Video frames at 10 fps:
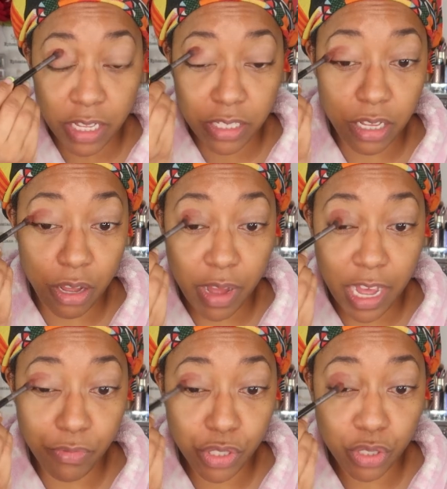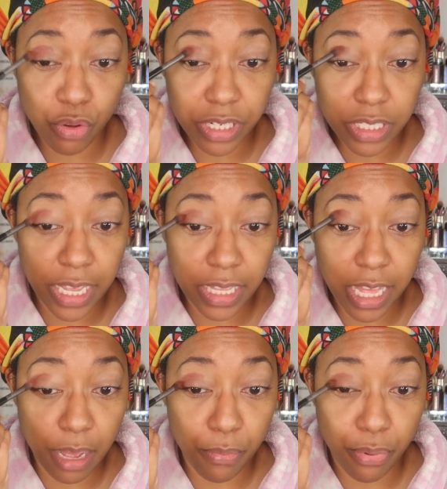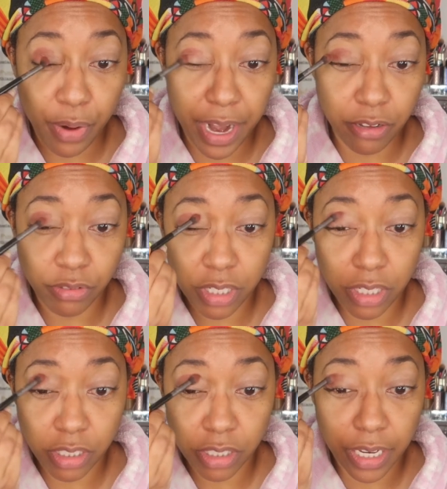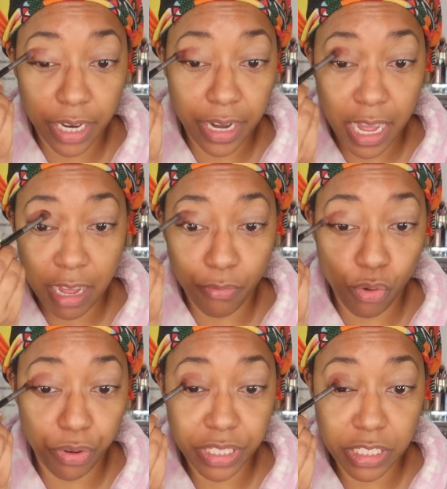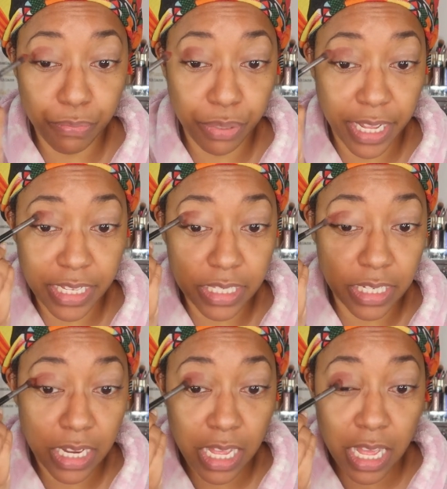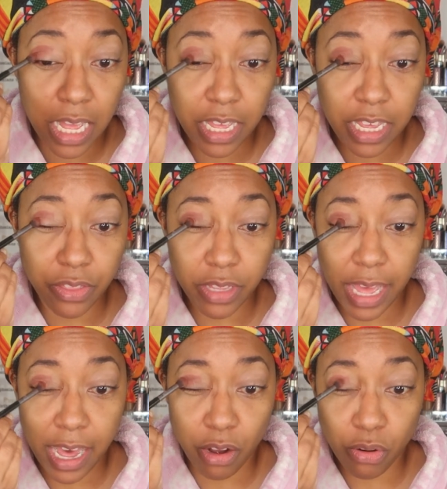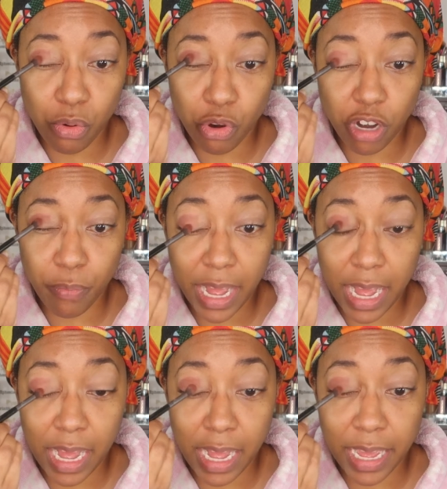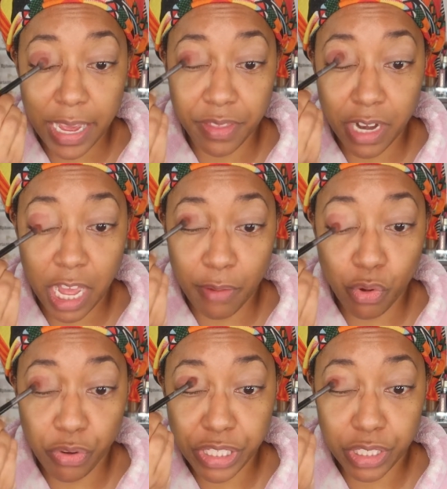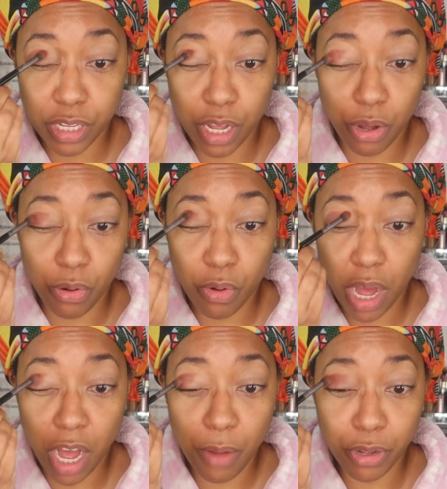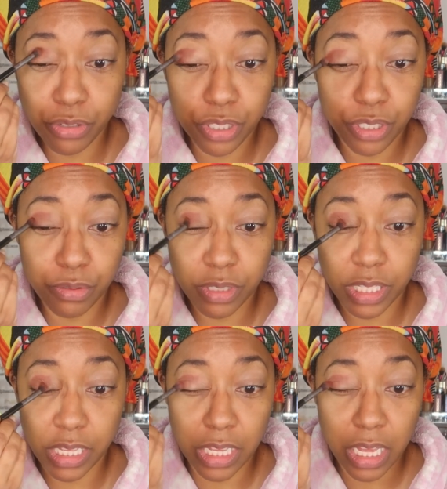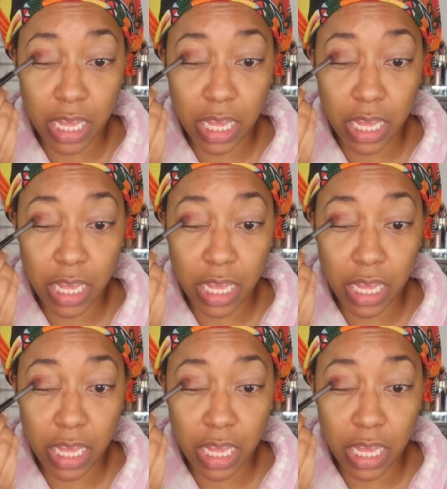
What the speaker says: So I'm just going to take that brown color and I'm going to place it in the outer corner of my eye, and then I'm going to go almost to the